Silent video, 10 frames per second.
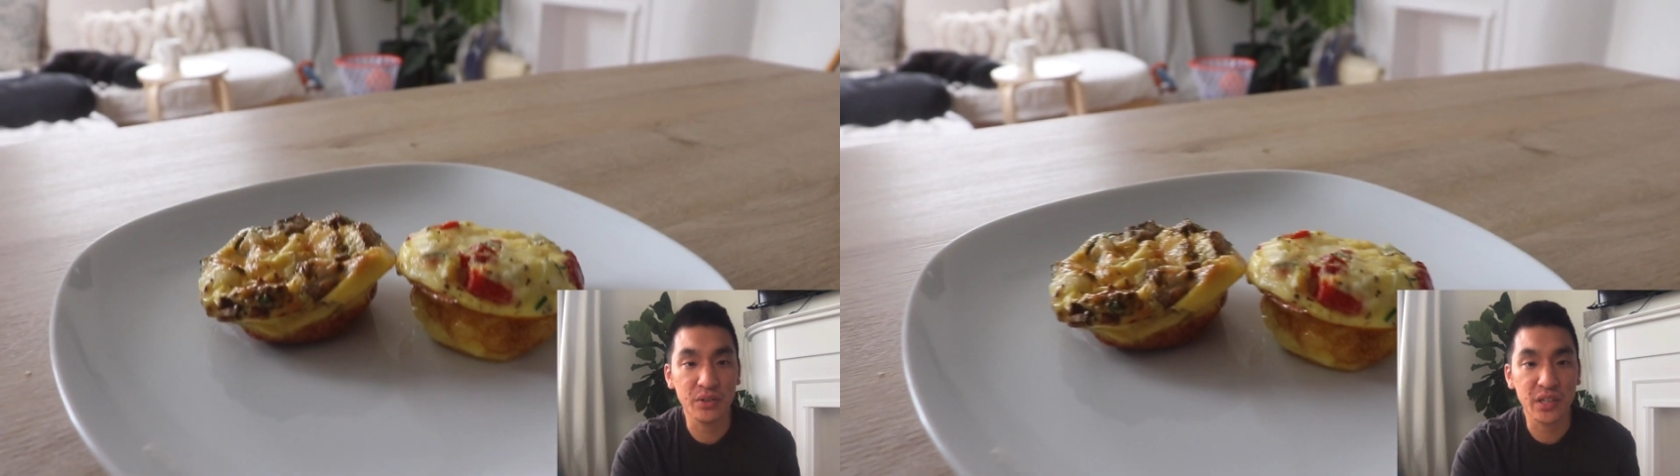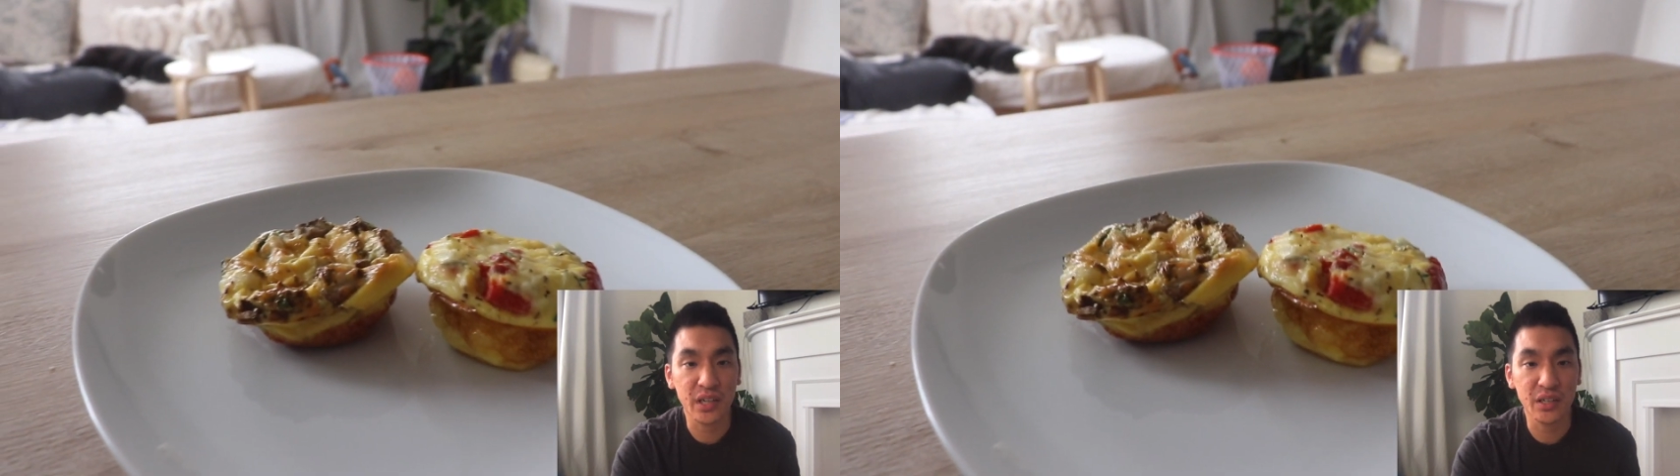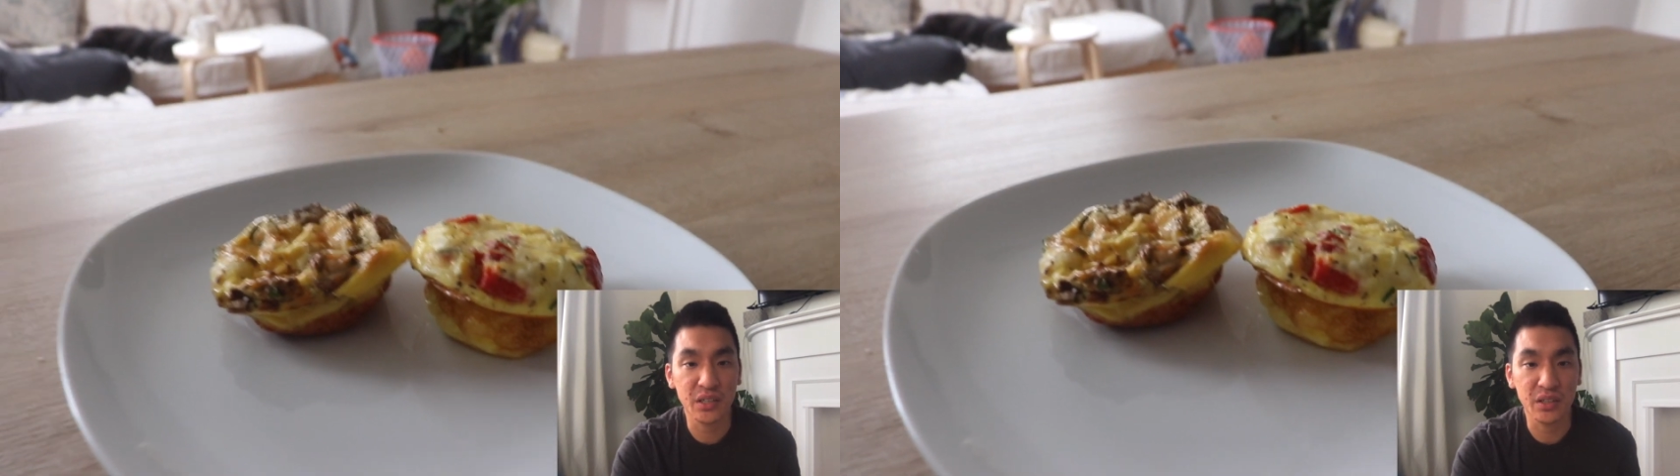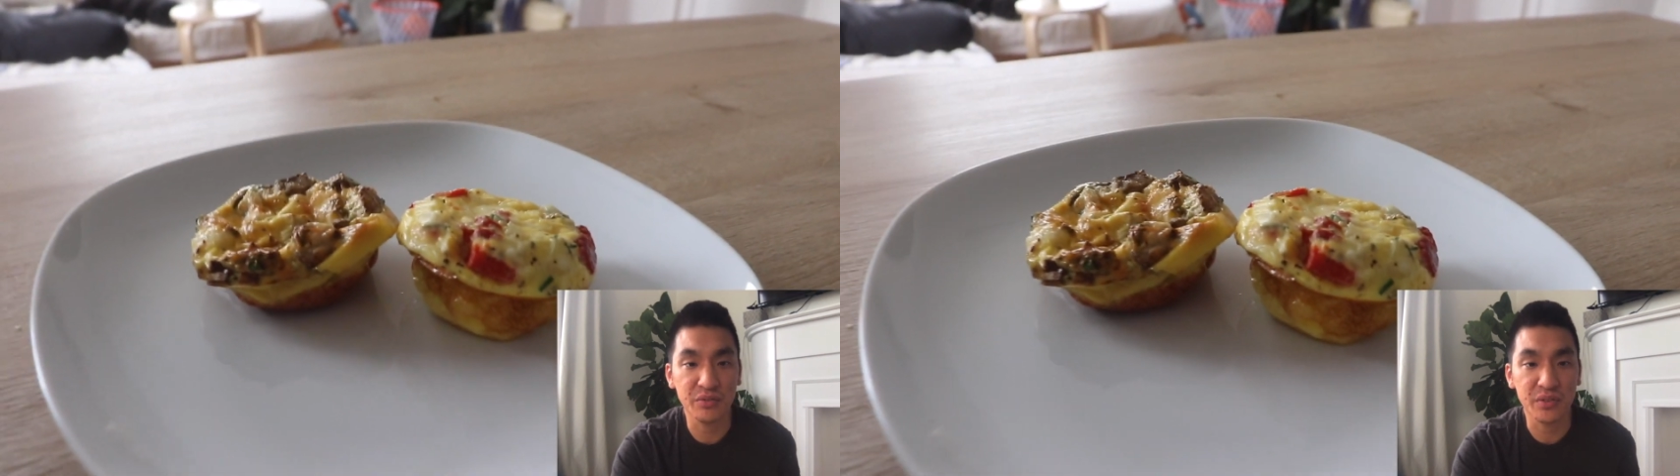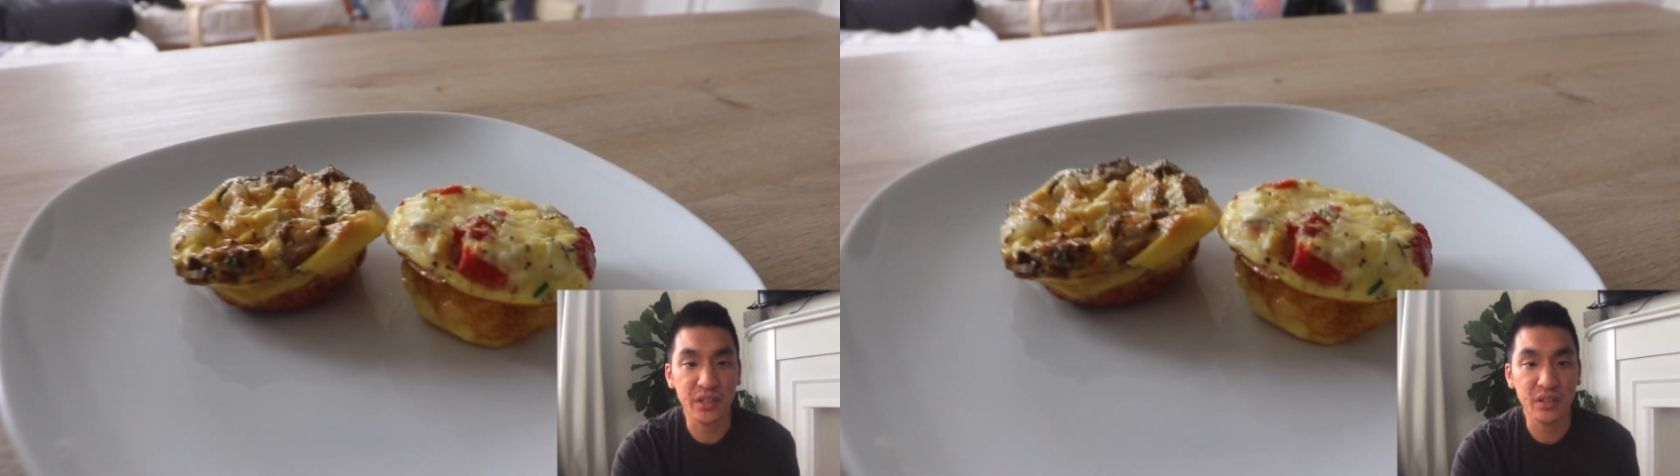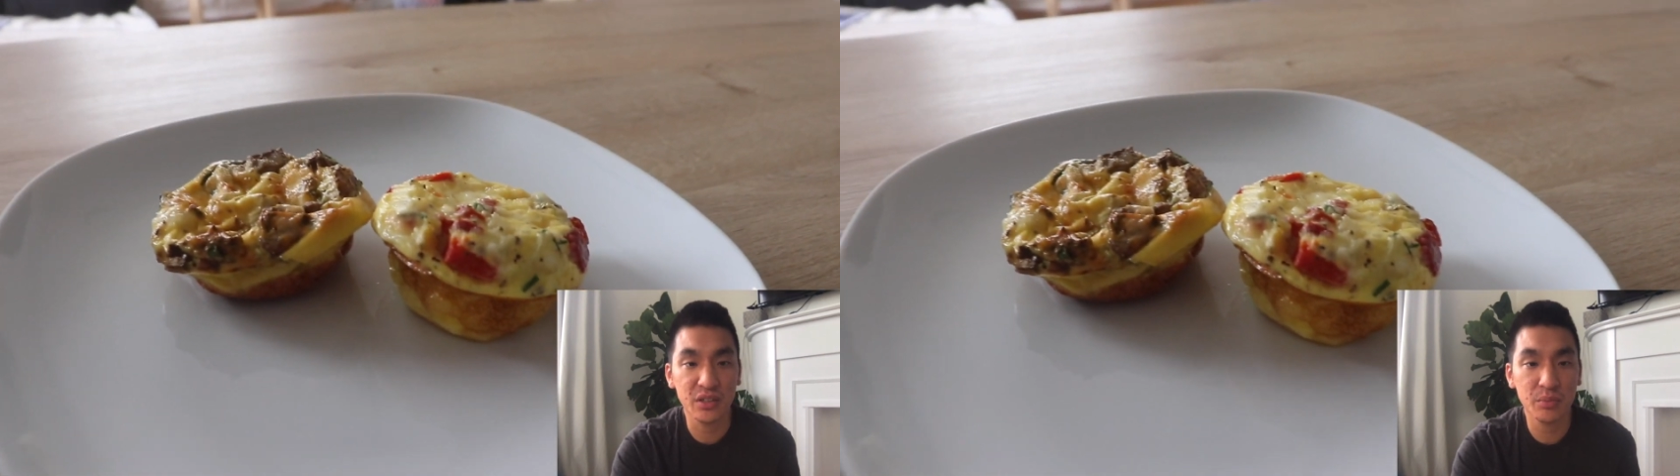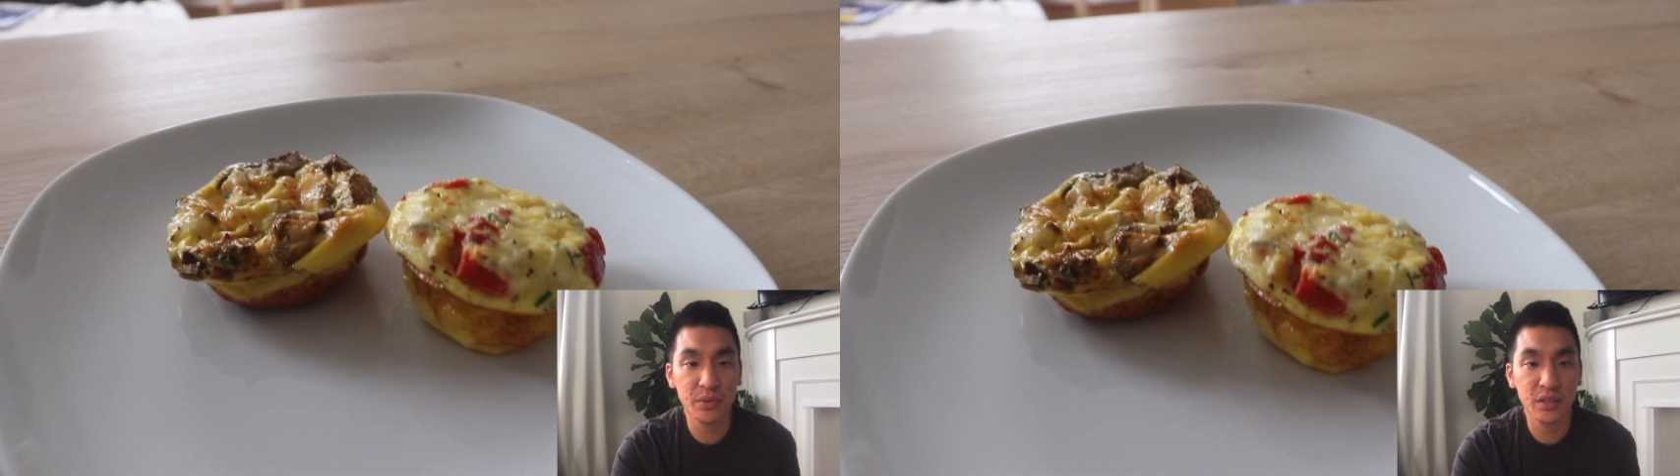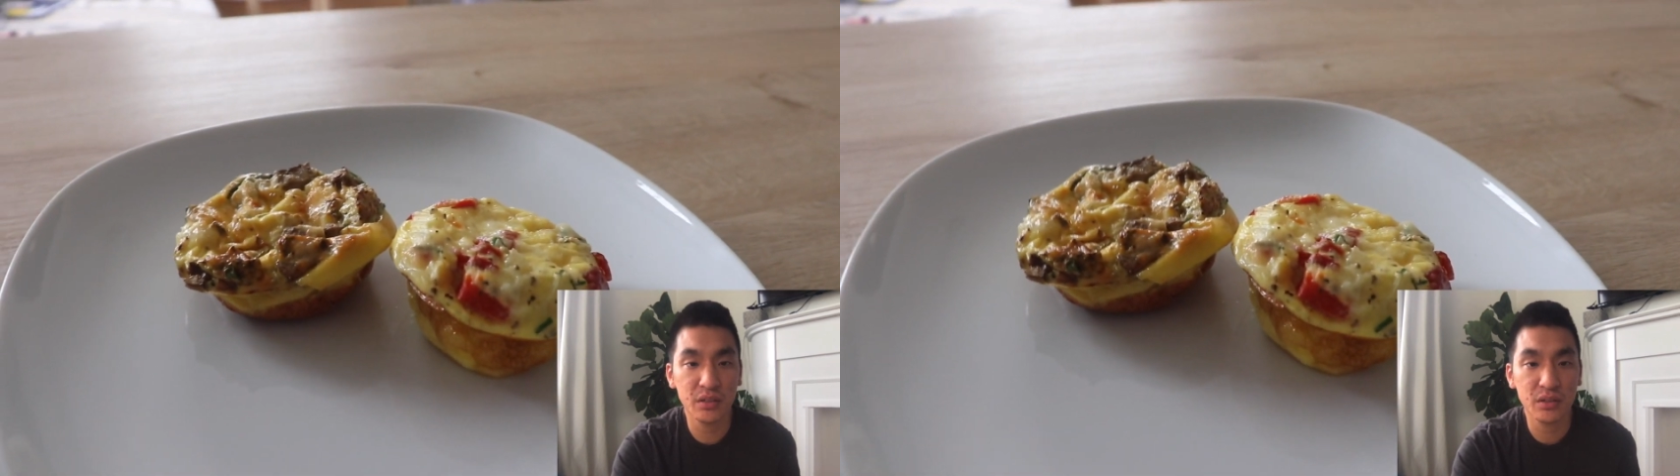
they kind of deflate a little bit.